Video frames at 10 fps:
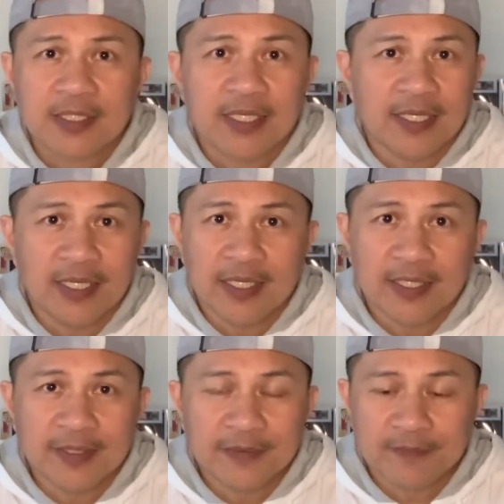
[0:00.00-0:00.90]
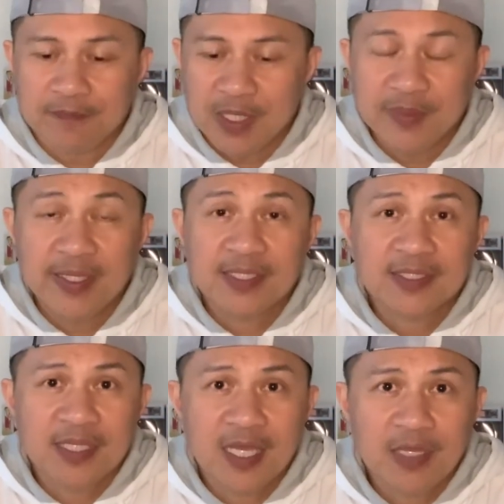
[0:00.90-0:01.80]
And maybe next
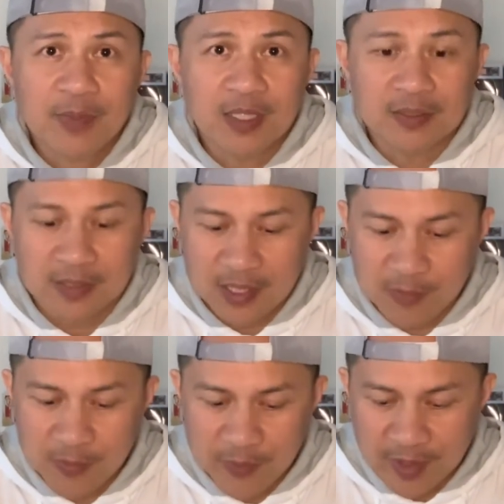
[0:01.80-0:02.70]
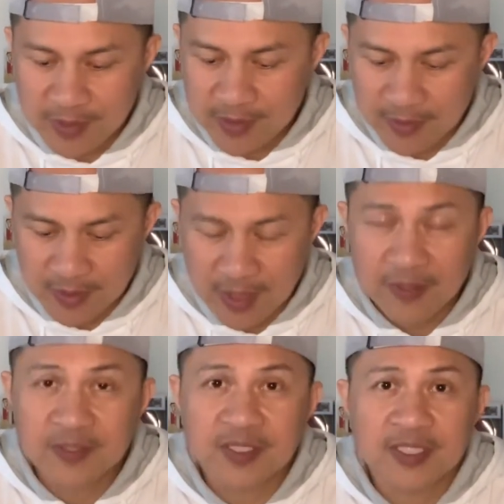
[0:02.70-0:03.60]
time I'll come up with other
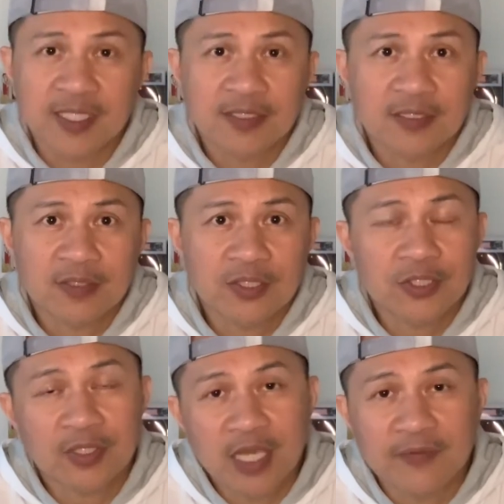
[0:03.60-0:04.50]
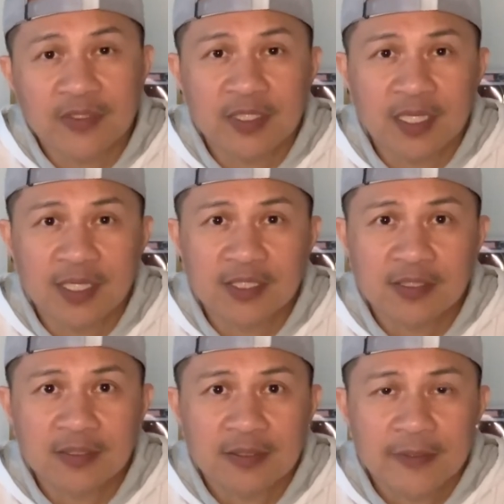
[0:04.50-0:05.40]
suggestions that you should have in your collection.